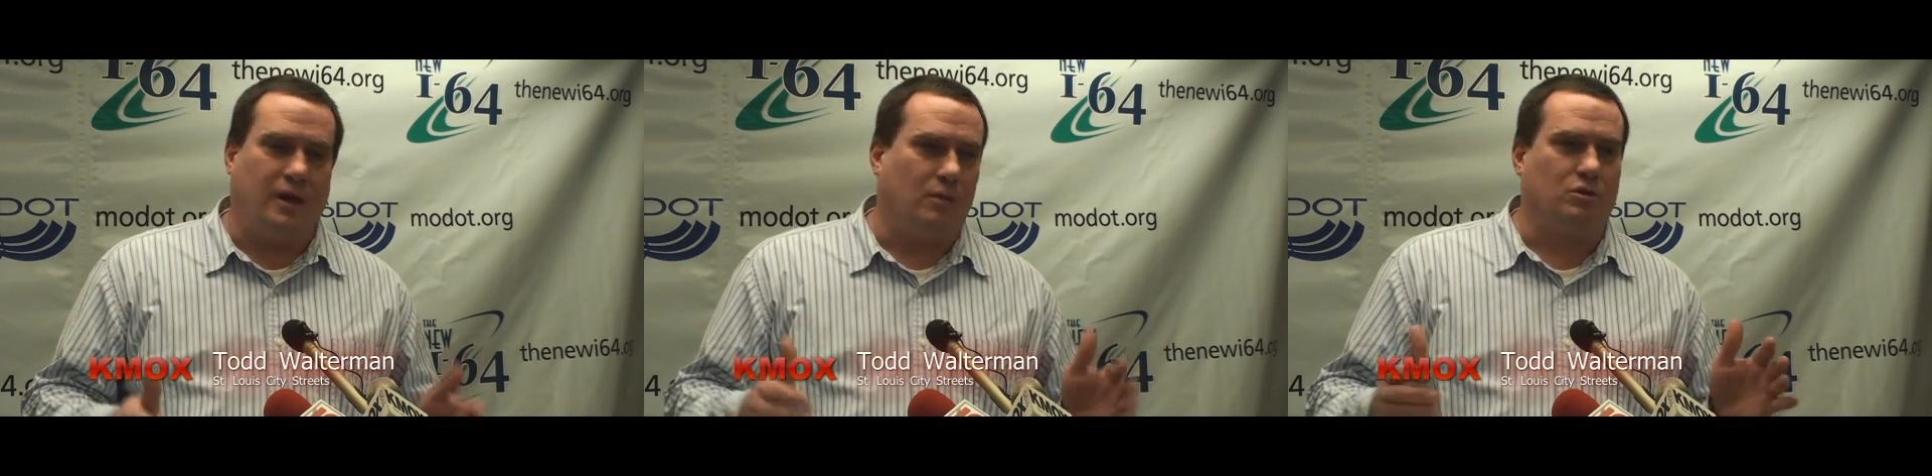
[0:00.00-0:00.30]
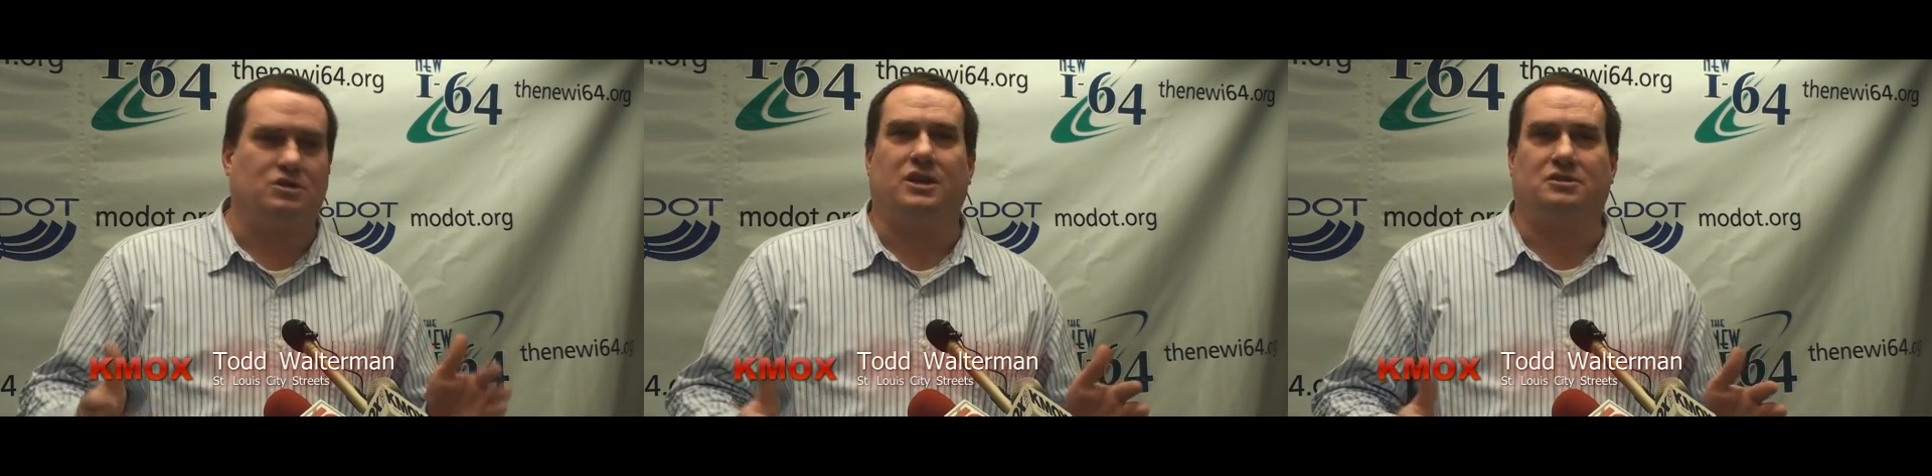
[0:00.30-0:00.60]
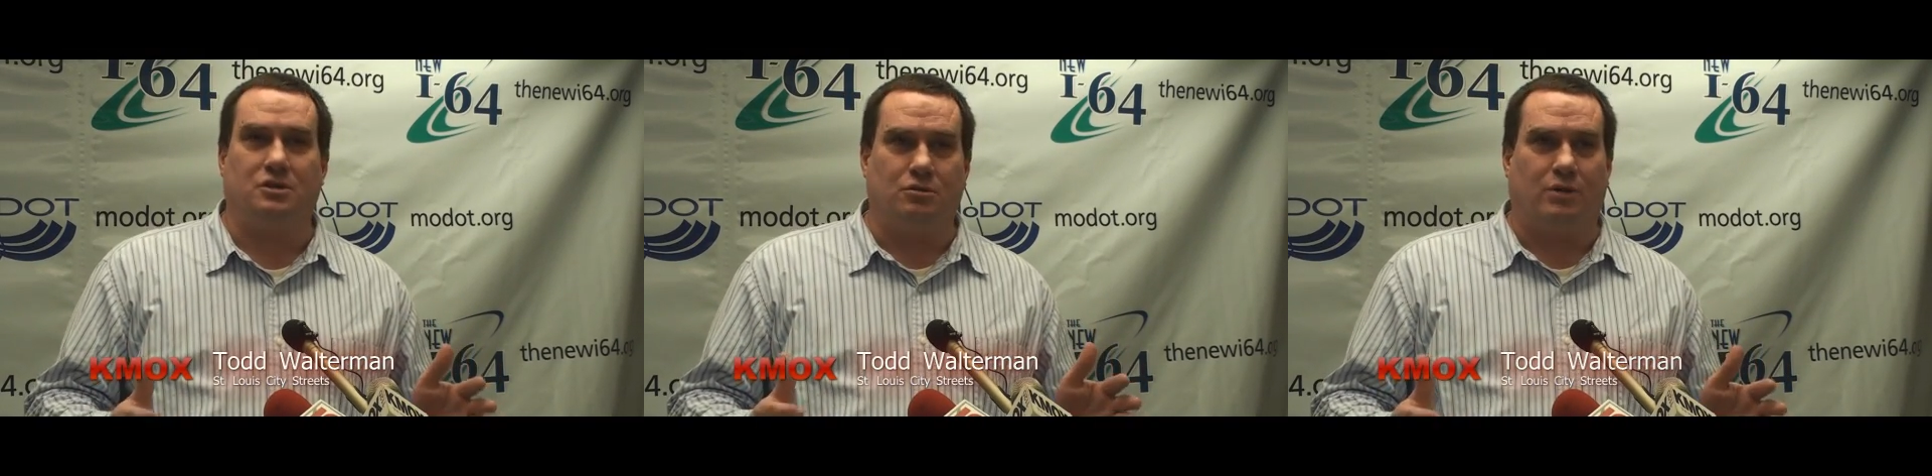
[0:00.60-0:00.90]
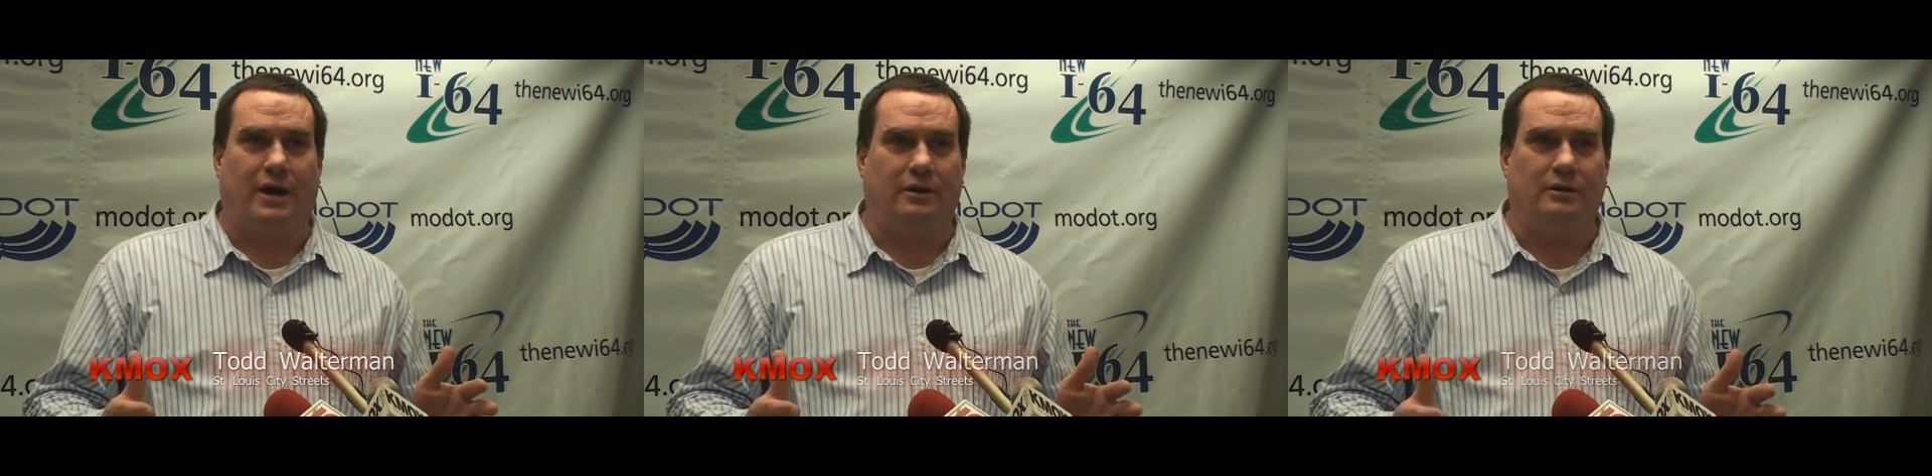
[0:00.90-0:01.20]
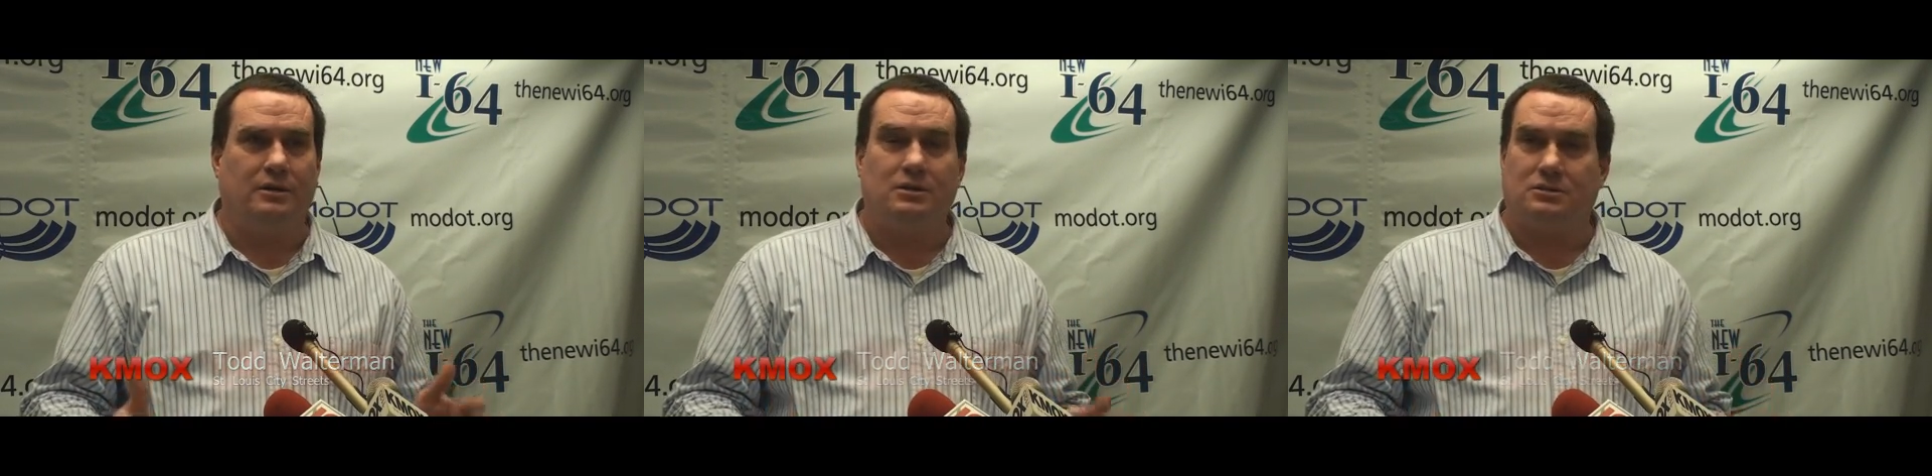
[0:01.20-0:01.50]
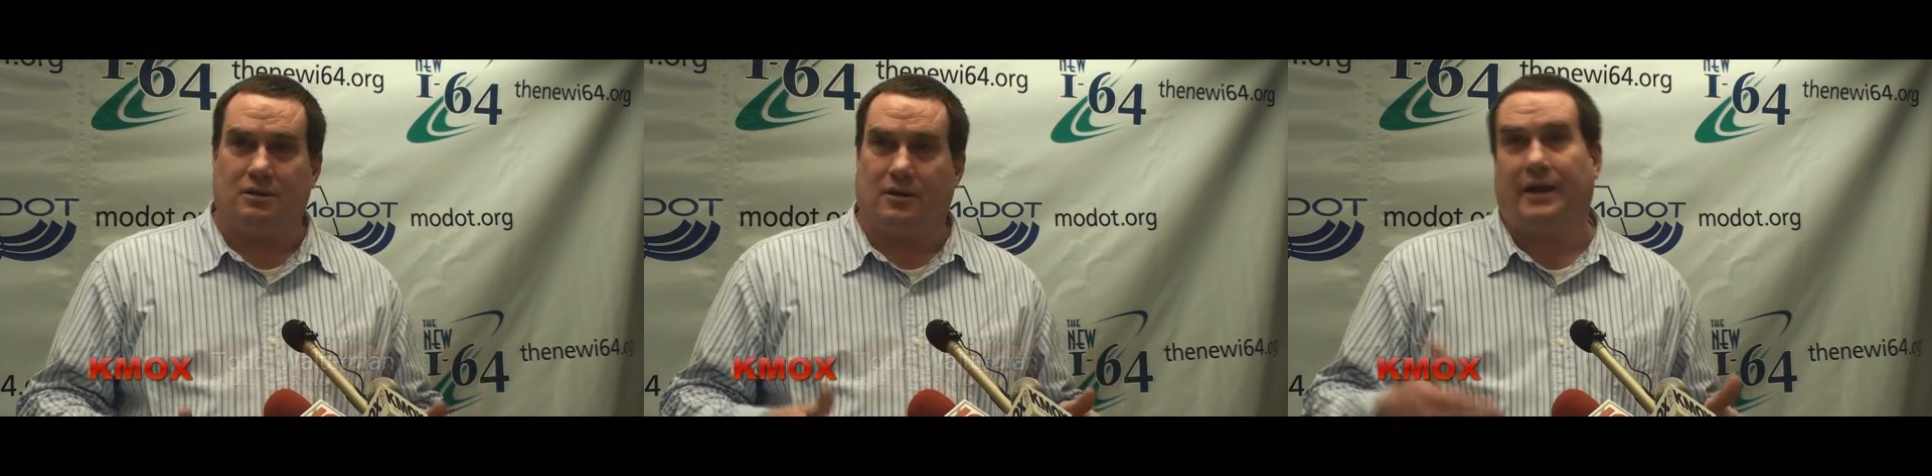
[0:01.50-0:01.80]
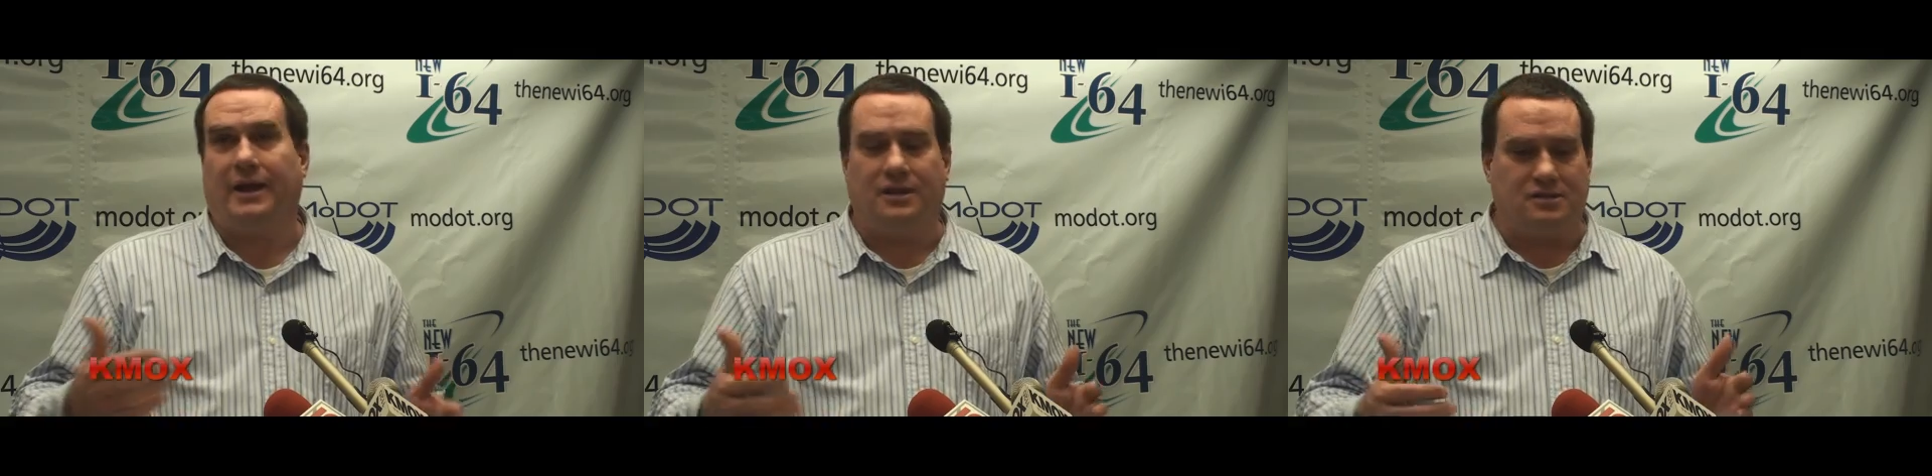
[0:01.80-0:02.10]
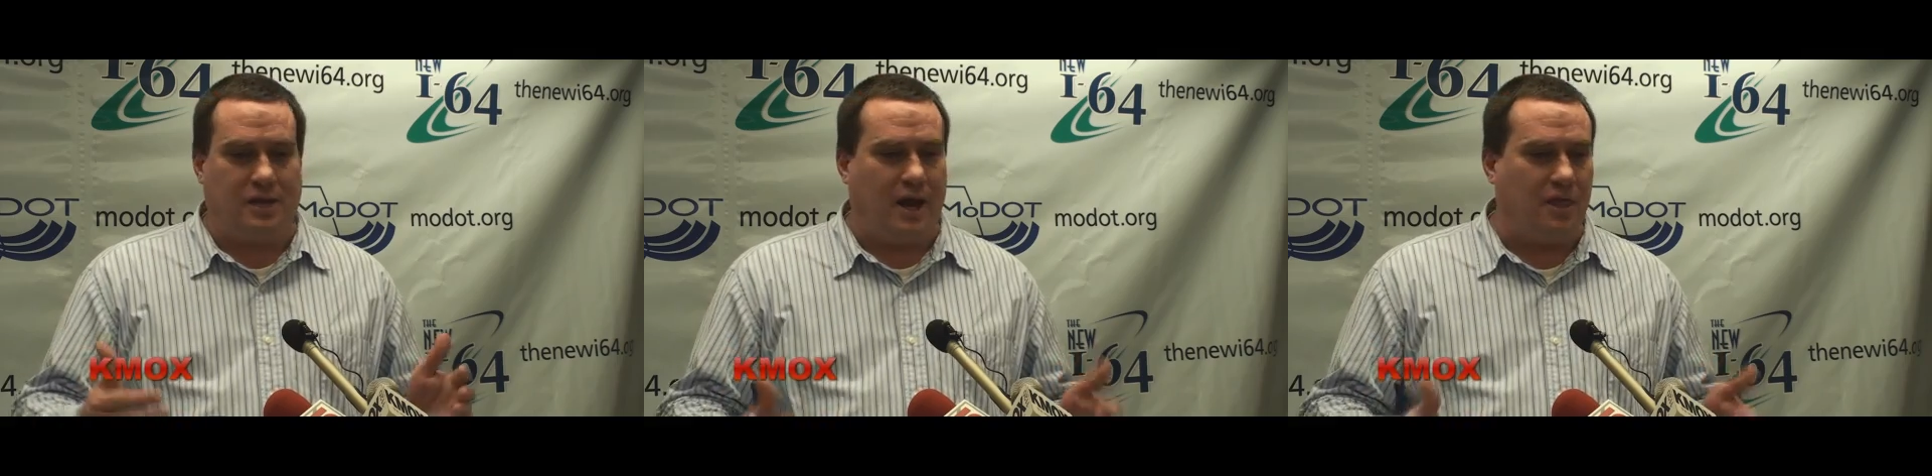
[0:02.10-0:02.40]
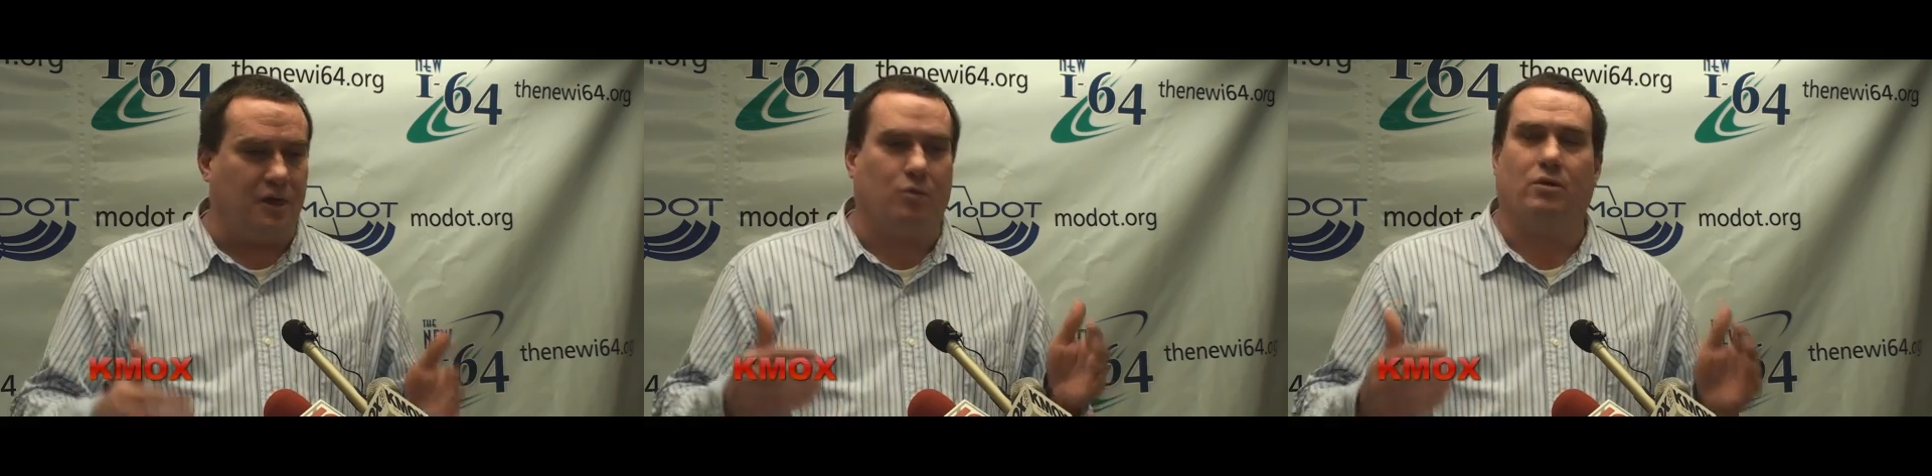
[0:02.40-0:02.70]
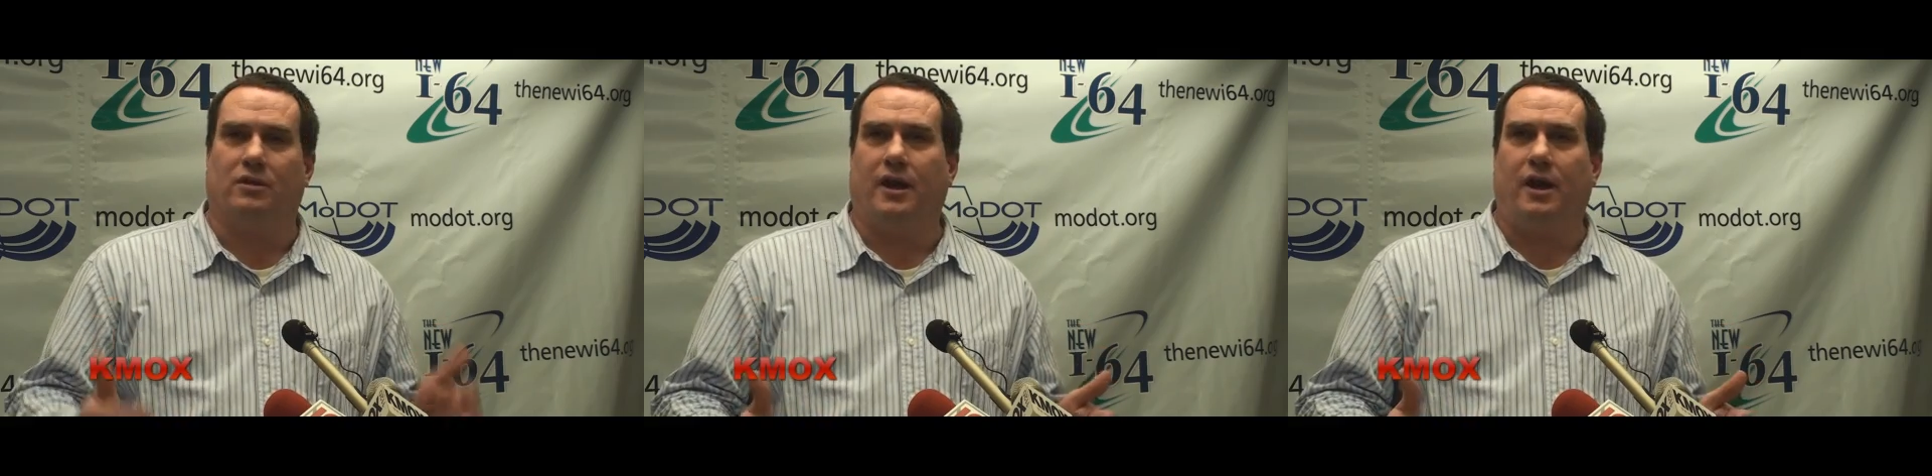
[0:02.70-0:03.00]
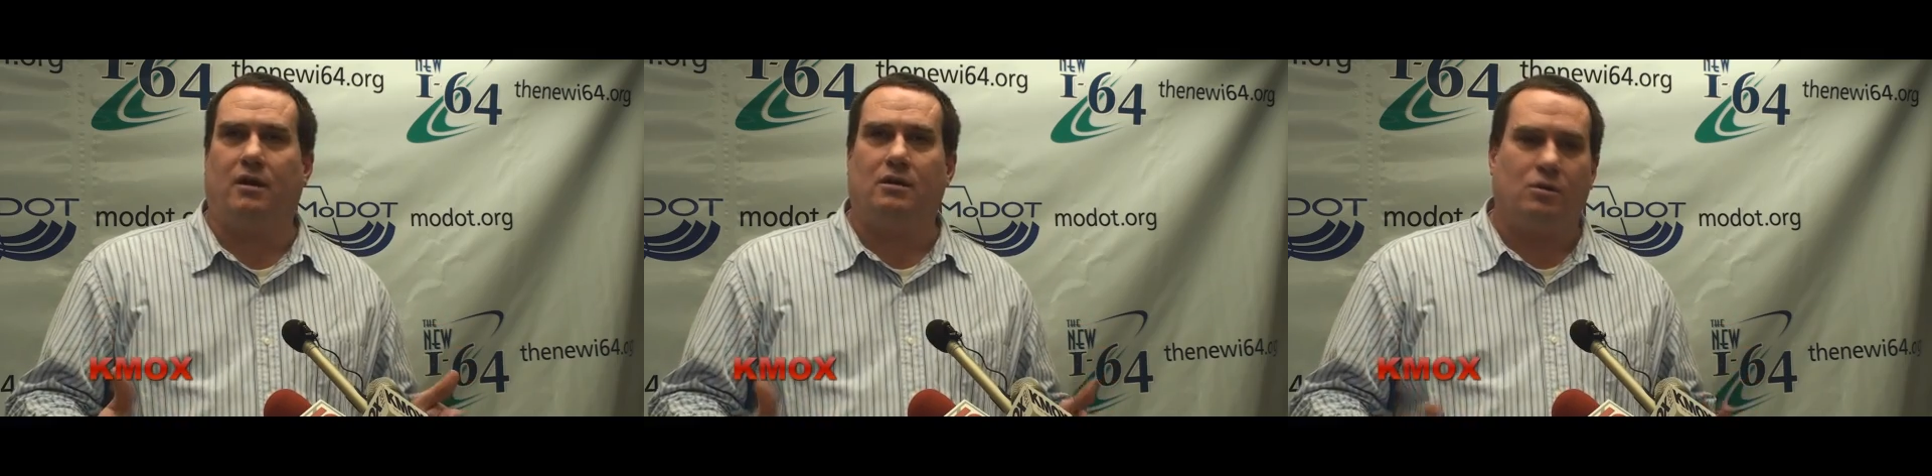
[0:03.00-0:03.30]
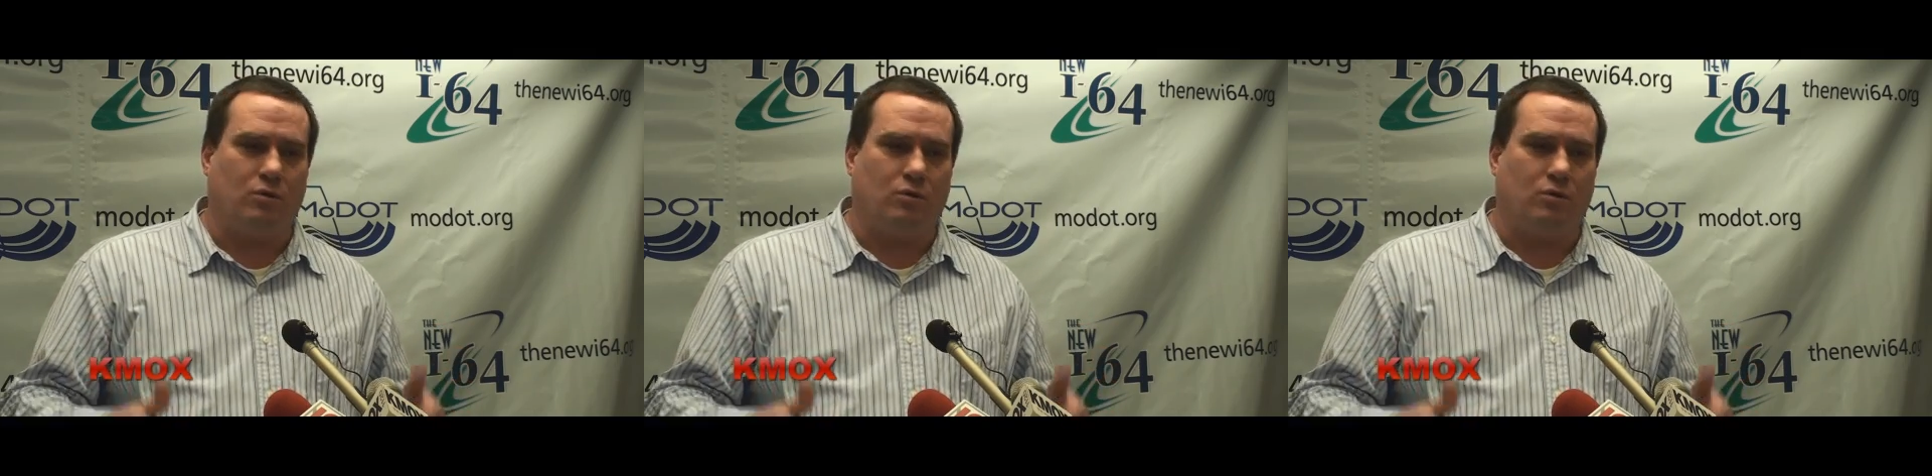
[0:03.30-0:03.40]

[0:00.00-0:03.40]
That almost sets a new record. So like Ed said, I think we're there,